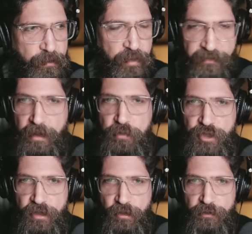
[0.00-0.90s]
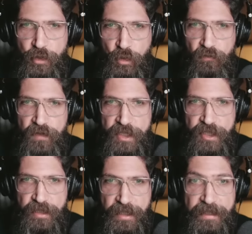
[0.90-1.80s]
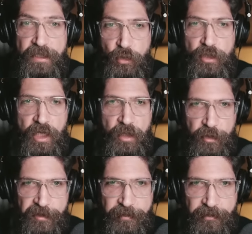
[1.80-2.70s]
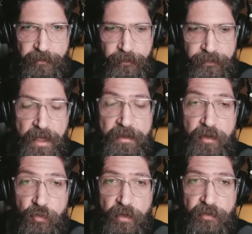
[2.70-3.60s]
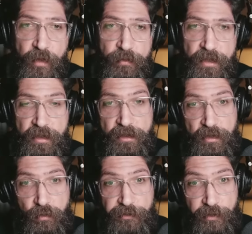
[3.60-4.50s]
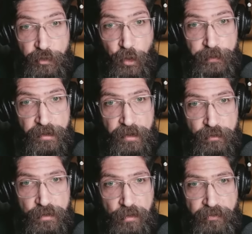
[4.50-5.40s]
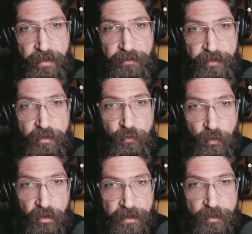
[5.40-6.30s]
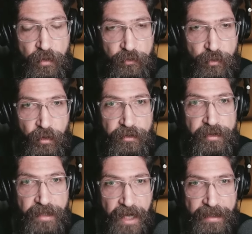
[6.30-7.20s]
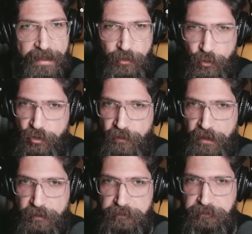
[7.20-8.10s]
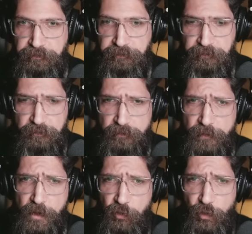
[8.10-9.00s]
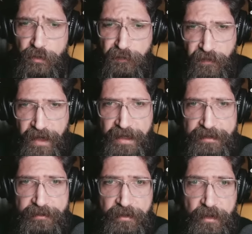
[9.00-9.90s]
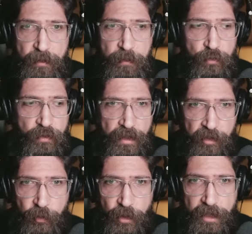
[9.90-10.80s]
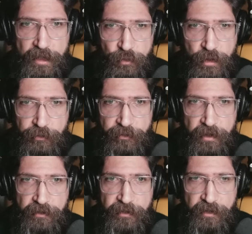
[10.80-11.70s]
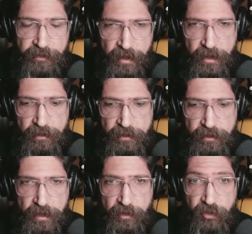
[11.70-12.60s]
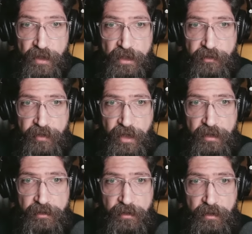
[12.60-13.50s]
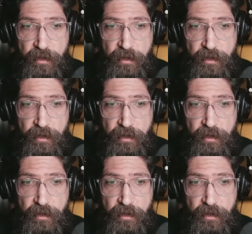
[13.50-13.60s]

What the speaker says: perception or the conviction that they do it on purpose. And this was something that was adopted in 2006 war. It was called the Dahiyeh Doctrine. So the fight between Hezbollah in 2006 and the Israeli side